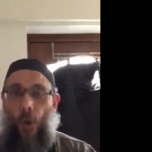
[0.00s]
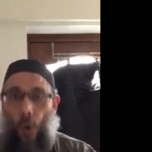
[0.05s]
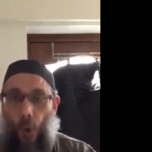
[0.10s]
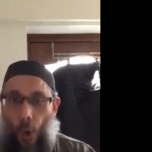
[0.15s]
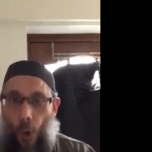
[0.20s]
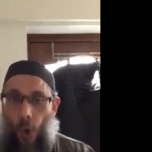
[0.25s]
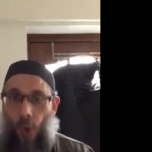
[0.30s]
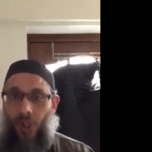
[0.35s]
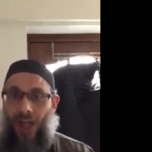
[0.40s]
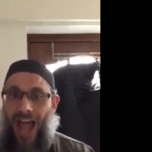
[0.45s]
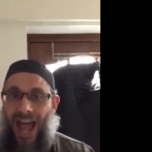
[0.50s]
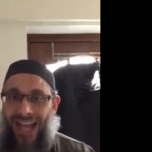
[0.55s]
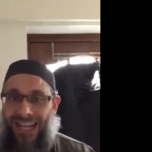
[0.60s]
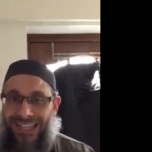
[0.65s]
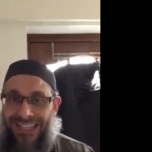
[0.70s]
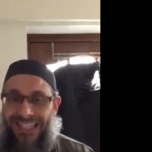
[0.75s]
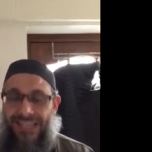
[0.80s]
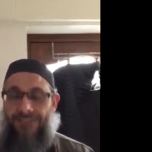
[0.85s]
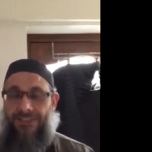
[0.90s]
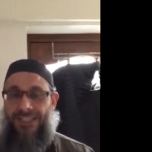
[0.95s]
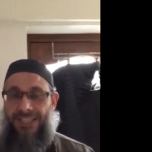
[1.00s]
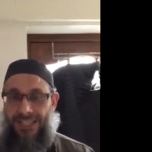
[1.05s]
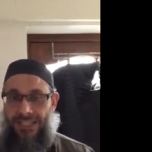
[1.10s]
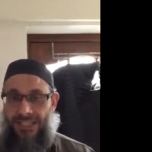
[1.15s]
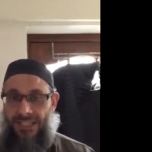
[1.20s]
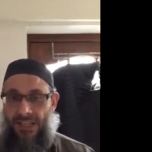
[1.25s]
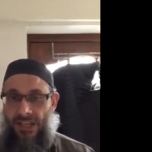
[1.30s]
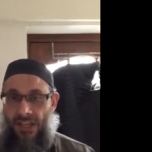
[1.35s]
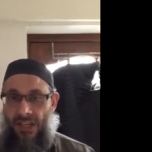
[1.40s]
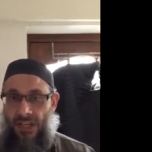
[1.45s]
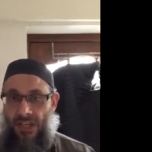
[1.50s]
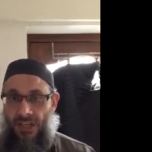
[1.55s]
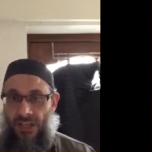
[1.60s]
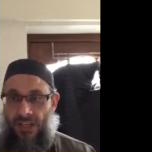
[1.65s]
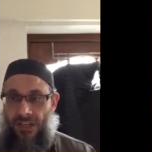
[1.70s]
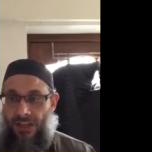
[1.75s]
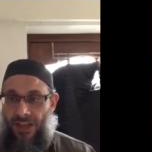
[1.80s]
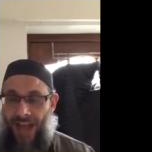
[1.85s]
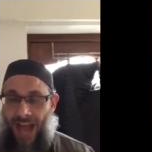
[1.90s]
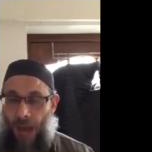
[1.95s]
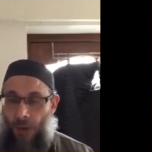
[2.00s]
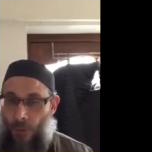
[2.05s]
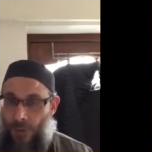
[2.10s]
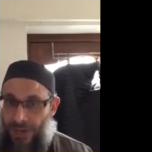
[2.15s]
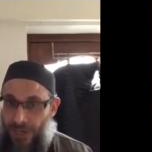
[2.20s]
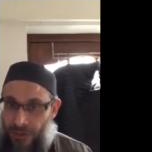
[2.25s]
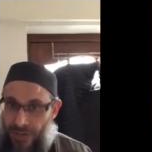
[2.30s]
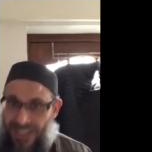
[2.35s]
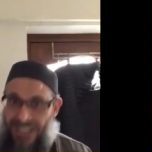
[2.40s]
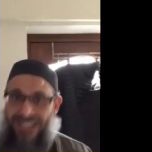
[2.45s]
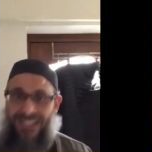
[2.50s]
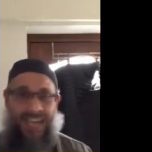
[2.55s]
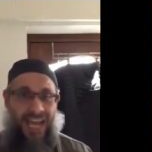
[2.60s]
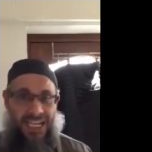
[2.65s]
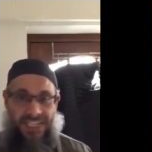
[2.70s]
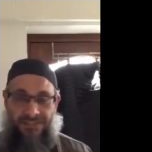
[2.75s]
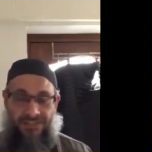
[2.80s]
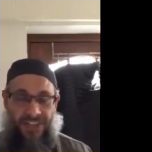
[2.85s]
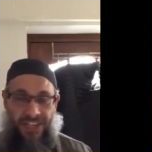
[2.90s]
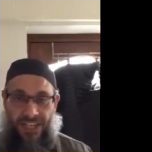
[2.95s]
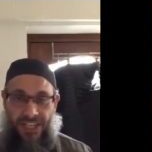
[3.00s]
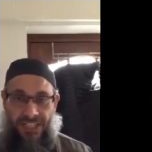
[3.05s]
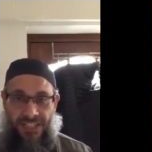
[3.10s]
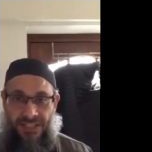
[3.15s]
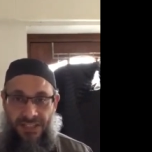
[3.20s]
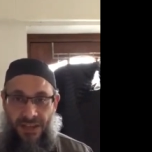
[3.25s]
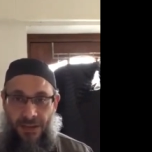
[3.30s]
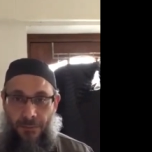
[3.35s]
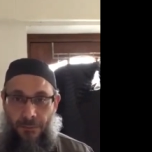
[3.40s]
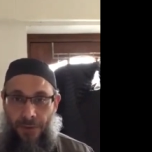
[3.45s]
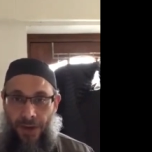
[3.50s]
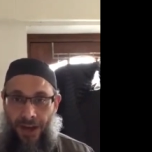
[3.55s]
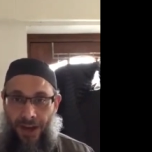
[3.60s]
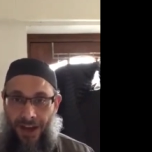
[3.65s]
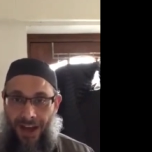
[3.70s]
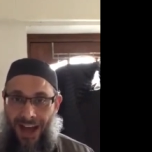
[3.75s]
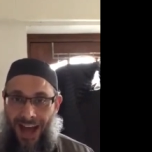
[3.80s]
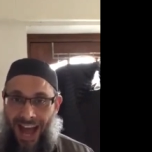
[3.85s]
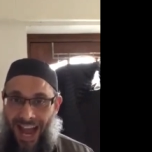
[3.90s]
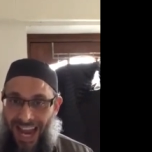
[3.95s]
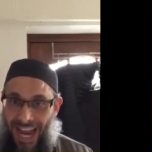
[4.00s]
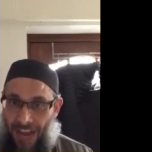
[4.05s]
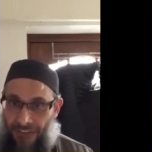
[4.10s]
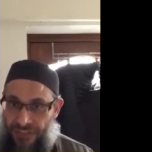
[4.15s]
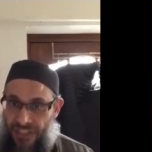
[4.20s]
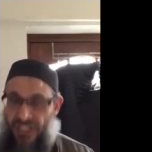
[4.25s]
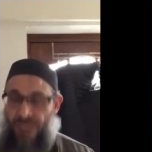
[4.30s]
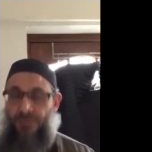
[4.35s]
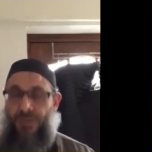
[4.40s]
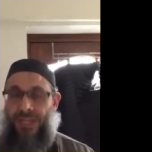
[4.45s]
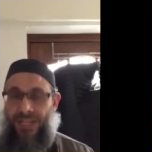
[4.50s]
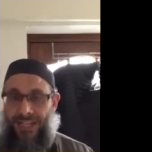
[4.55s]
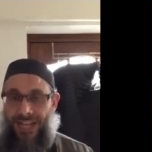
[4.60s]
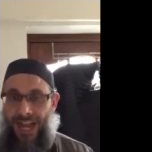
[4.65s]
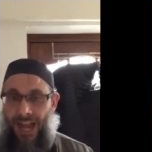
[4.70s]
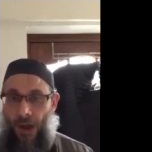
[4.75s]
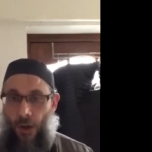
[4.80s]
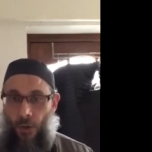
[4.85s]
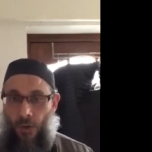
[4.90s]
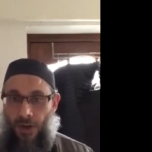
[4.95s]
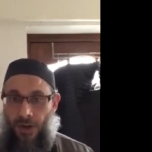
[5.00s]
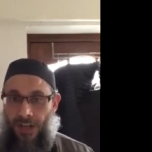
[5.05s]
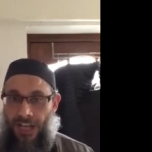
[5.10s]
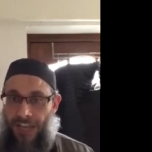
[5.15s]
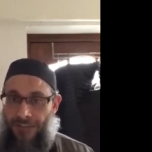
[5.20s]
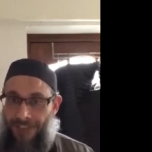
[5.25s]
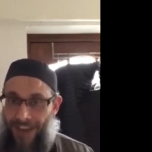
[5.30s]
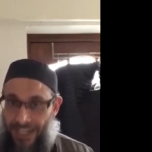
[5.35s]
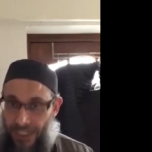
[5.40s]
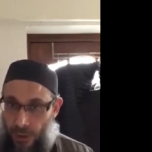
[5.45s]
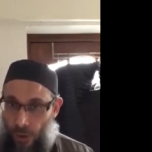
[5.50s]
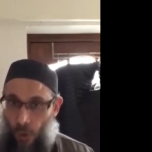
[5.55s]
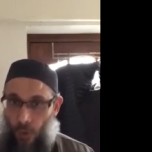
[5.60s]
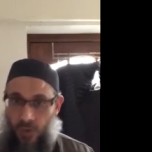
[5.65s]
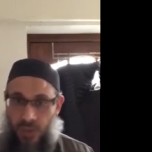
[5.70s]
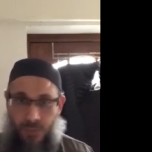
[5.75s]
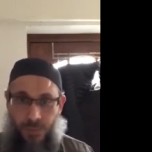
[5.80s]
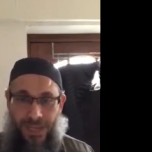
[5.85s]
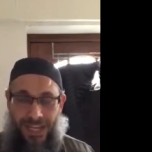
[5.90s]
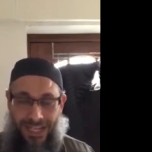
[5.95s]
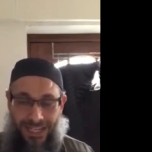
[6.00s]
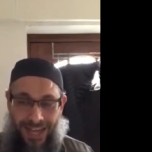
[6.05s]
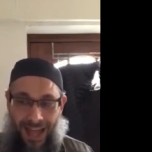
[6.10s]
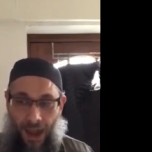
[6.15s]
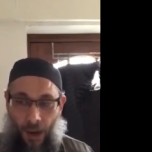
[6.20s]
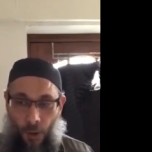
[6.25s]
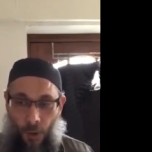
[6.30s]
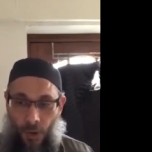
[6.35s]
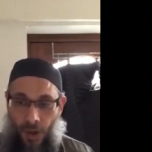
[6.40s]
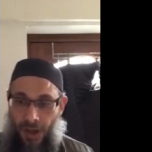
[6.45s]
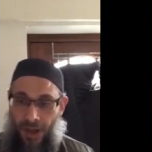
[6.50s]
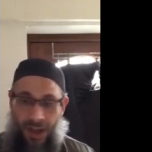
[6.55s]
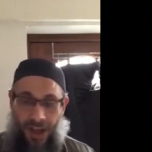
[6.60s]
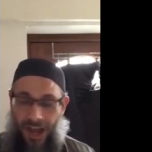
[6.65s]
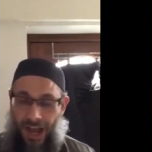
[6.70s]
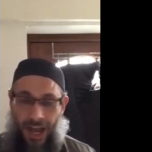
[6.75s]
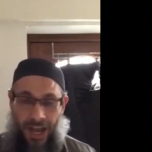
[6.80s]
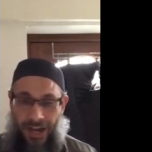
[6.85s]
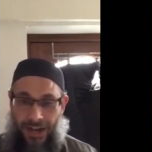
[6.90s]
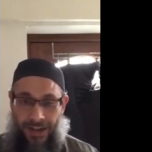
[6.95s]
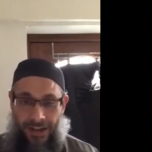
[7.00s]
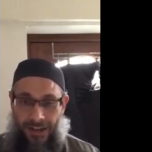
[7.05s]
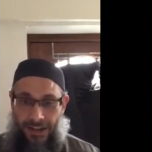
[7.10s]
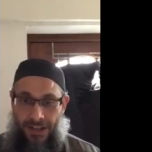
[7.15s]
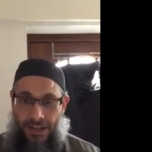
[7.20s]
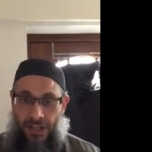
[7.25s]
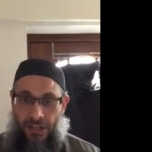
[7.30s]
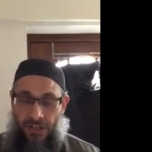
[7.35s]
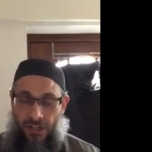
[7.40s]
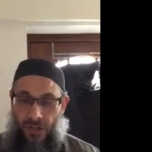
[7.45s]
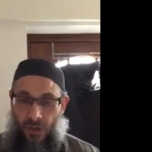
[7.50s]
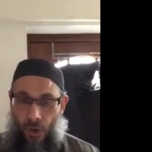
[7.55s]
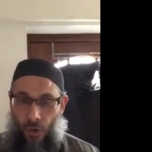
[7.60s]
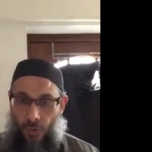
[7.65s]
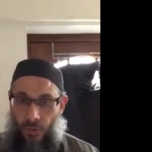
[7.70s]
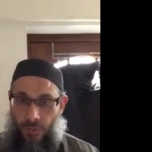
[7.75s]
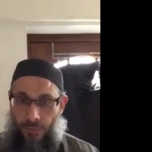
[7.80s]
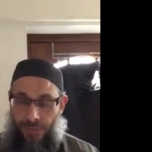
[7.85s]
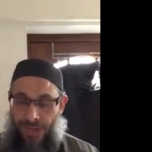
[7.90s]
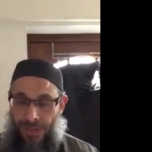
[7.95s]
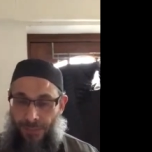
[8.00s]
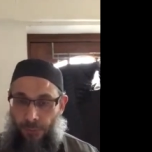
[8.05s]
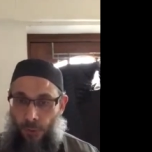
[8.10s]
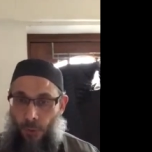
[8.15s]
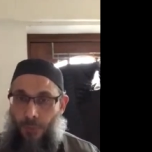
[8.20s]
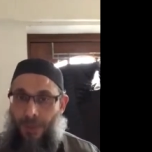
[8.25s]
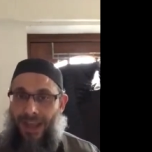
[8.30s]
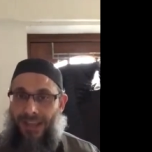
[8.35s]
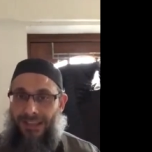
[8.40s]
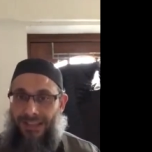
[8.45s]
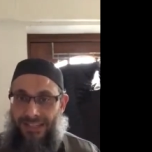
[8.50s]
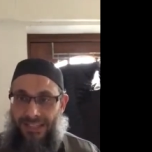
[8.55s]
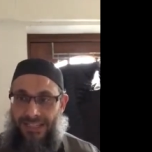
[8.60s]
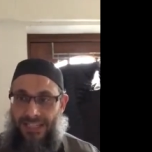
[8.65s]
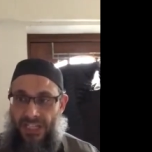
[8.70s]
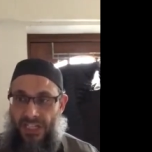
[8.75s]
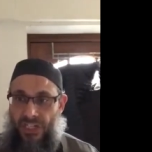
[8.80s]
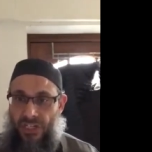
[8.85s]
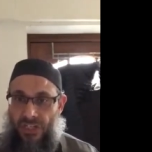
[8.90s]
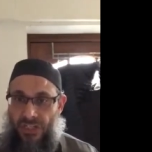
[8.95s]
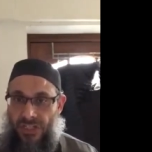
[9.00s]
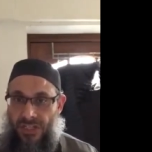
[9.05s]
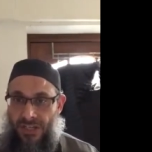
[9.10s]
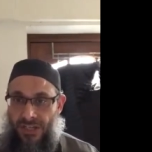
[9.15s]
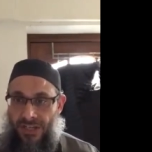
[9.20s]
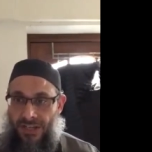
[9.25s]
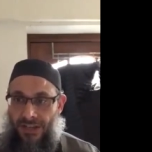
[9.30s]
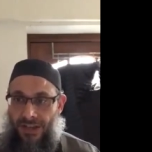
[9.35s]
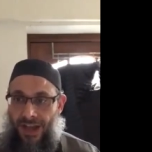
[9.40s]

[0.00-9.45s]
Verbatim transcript: all activities. I will be criticised for this, but I have to speak now. If I don't speak now and, people make the decisions,